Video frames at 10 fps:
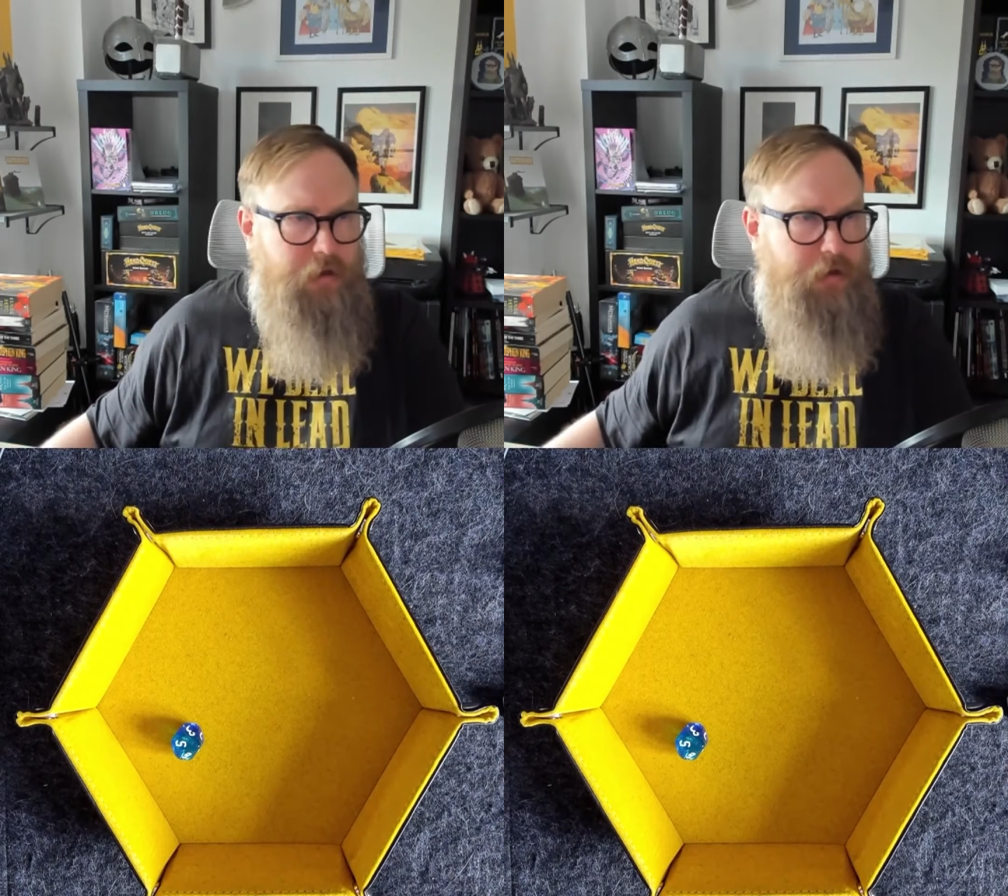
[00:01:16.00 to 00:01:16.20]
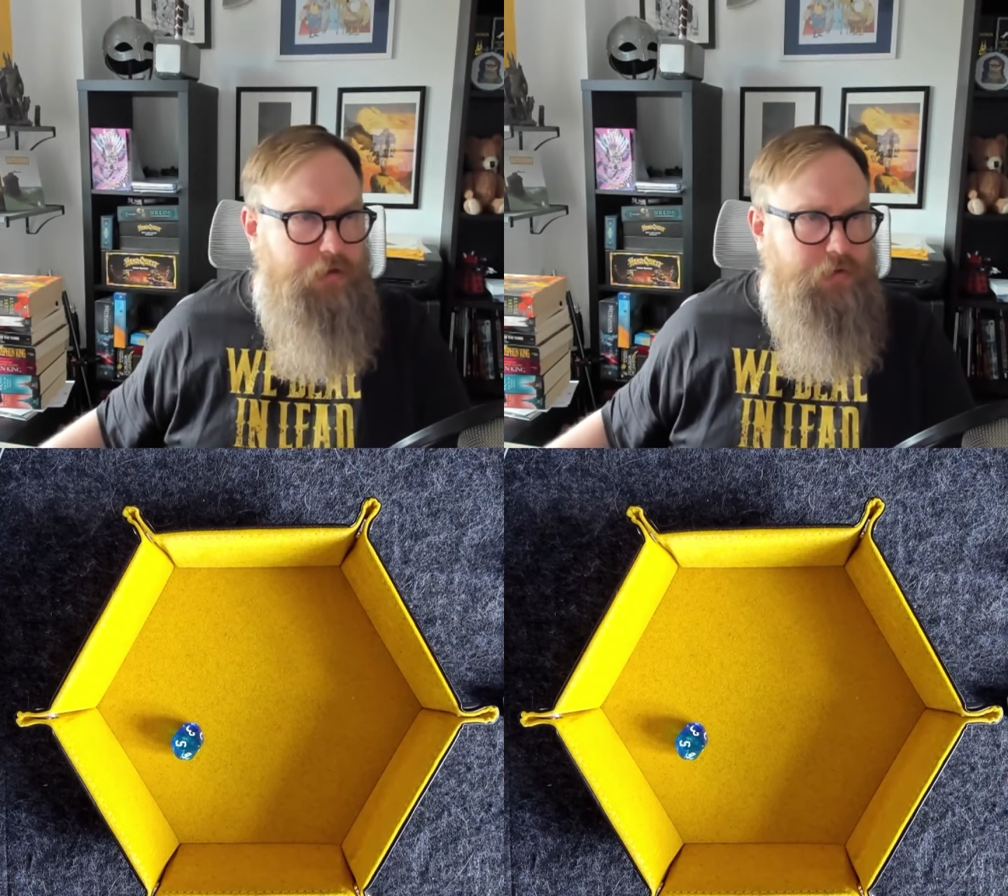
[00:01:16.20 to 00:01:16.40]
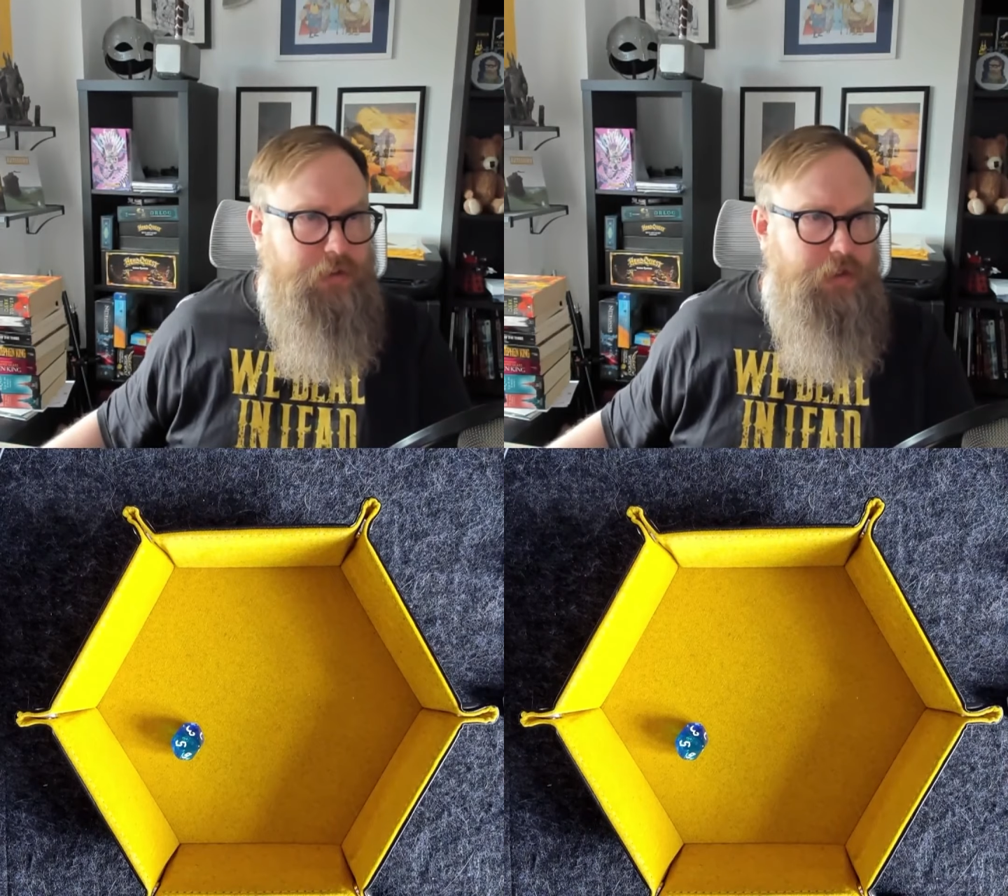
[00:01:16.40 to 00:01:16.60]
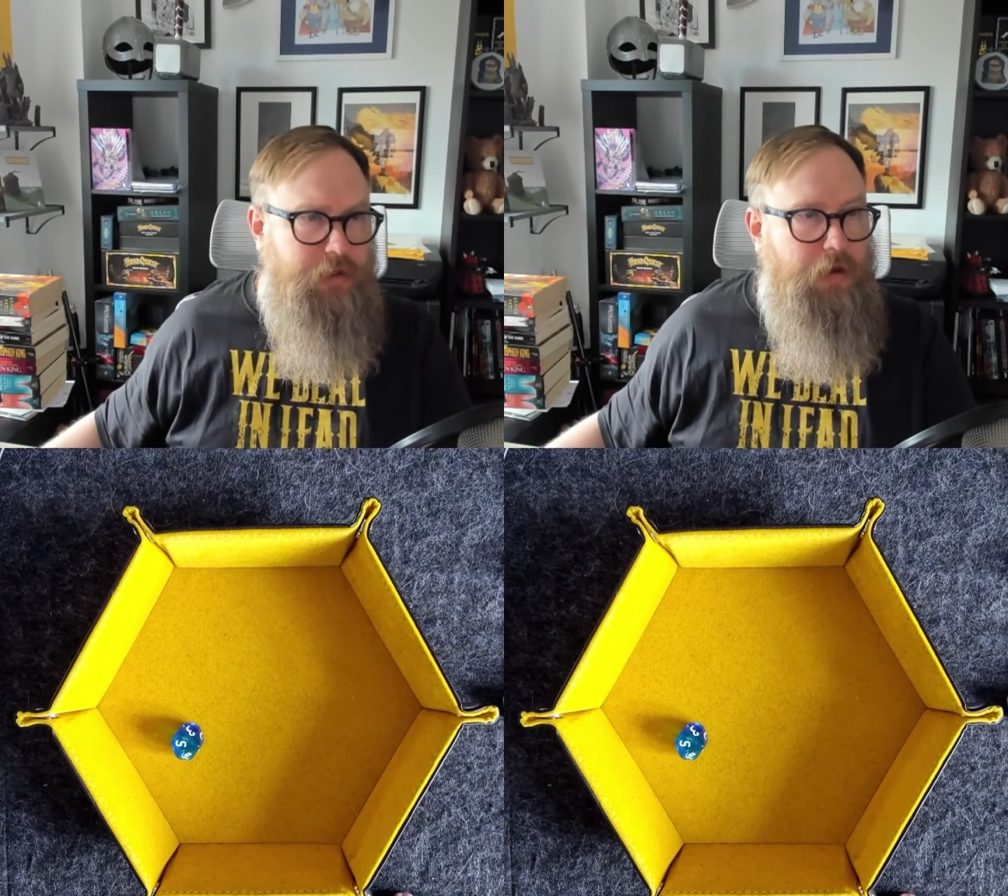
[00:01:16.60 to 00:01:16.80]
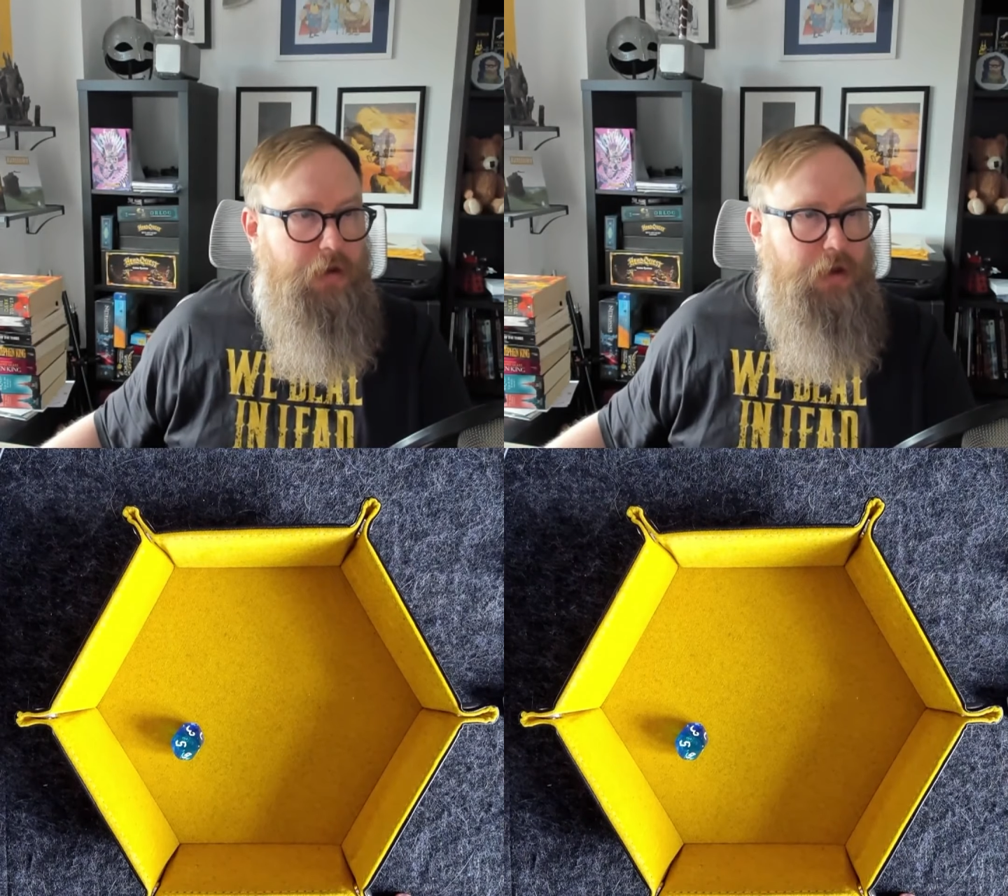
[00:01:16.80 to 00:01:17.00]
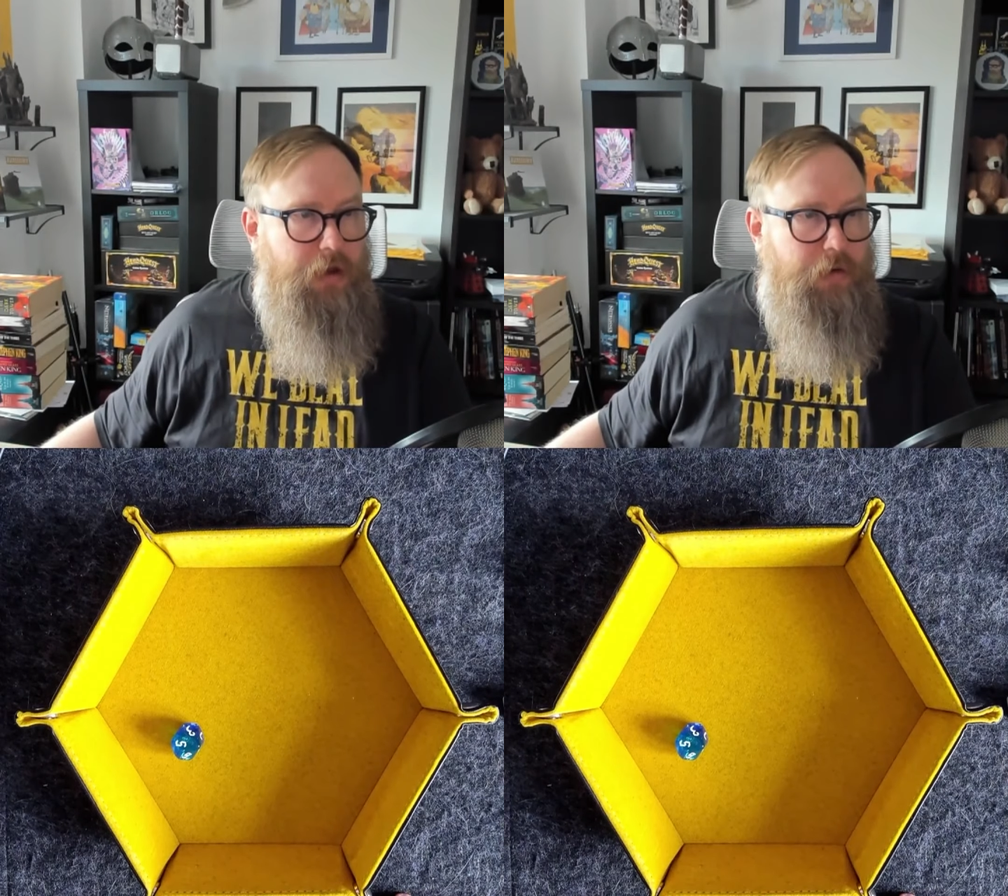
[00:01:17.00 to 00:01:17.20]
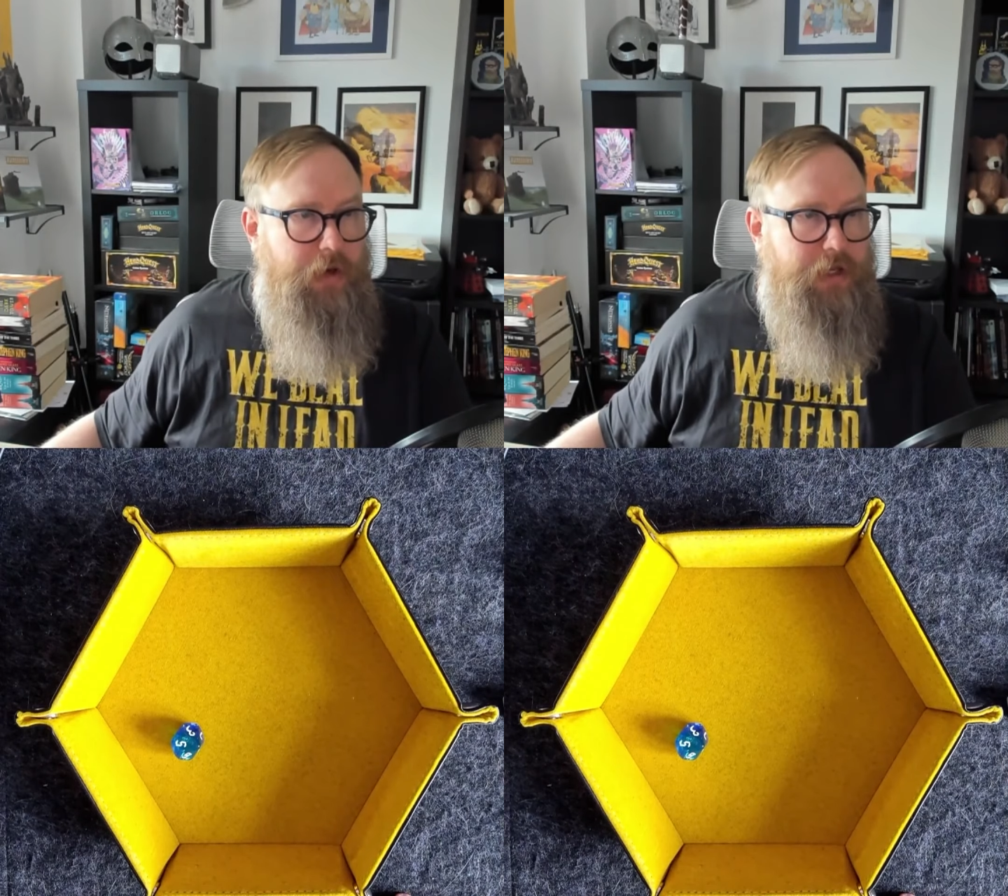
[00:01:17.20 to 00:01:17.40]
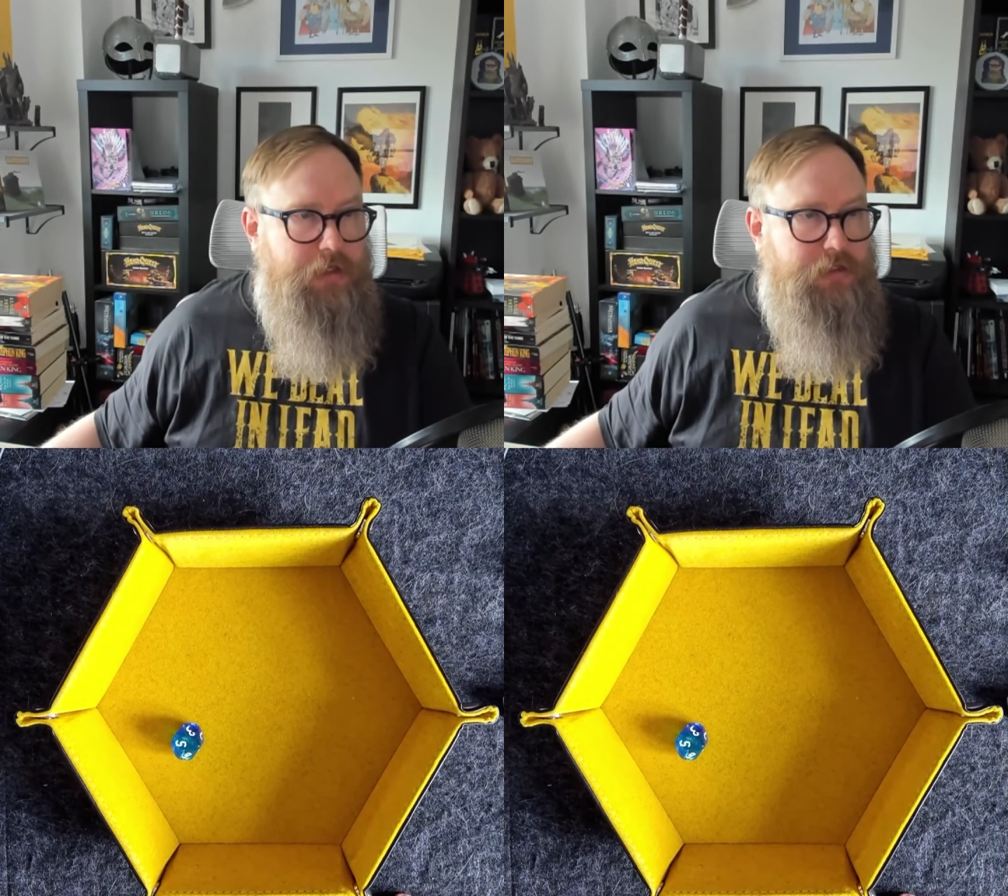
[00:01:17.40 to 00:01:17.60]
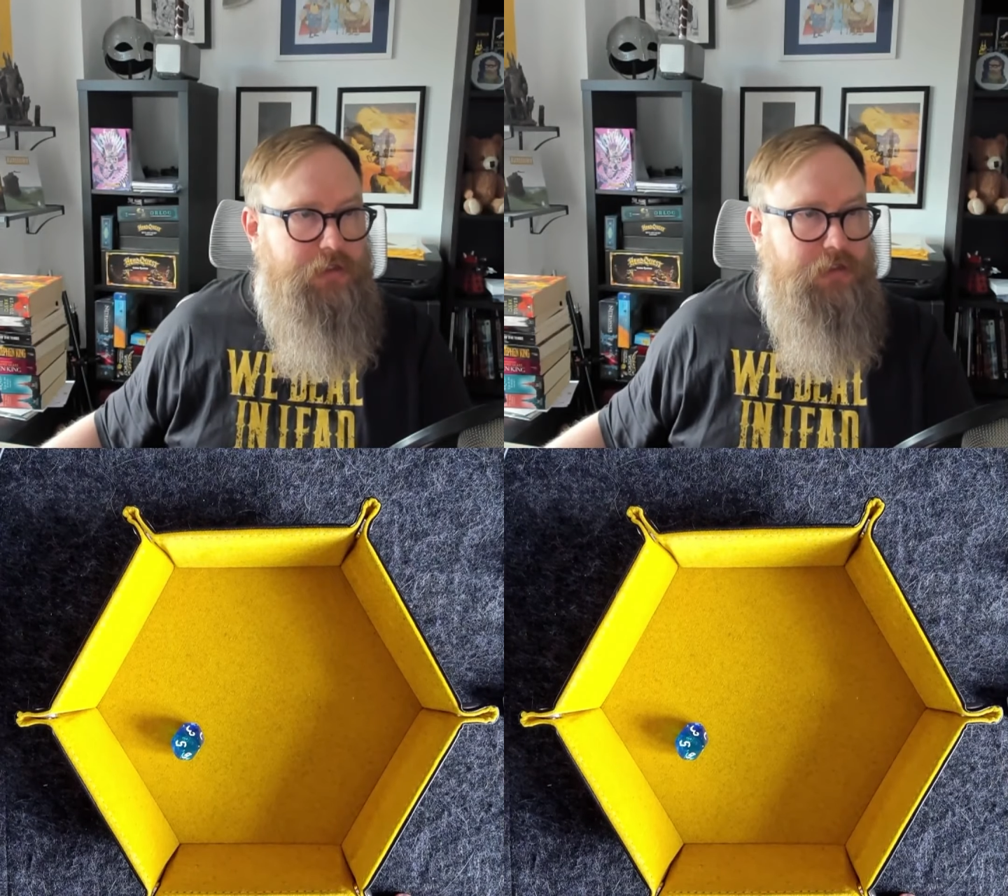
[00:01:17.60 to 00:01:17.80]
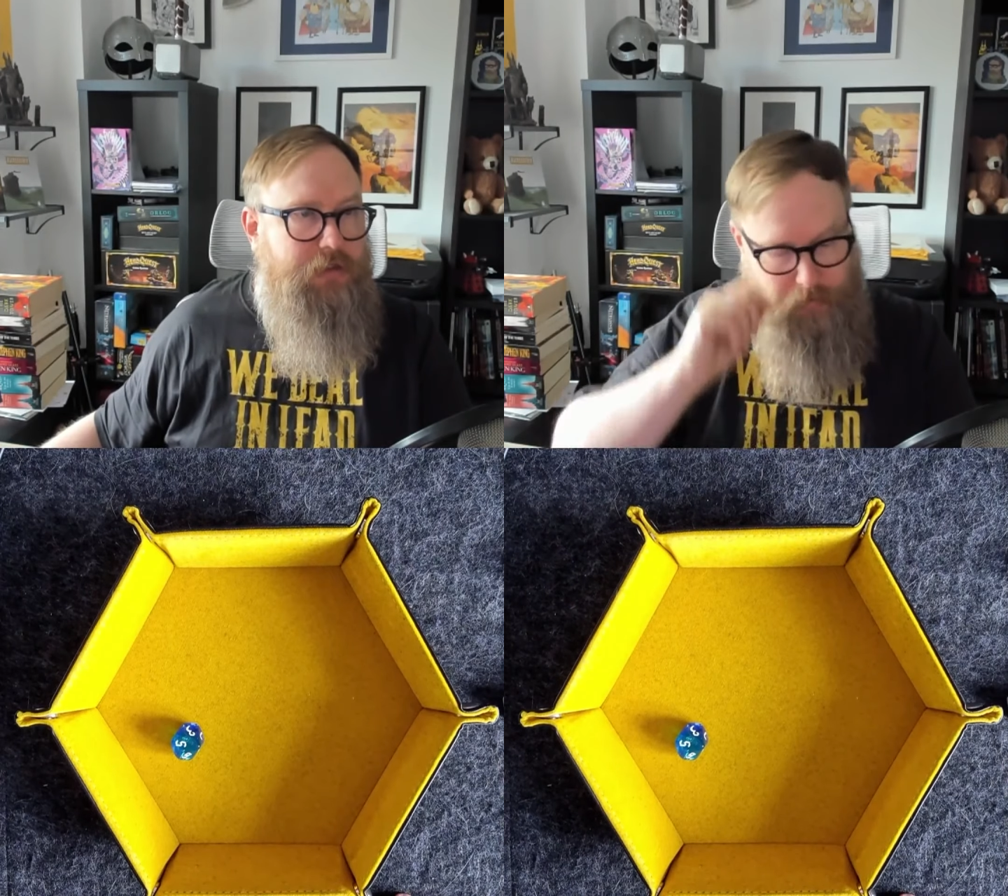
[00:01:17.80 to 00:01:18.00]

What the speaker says: Interesting. Now next,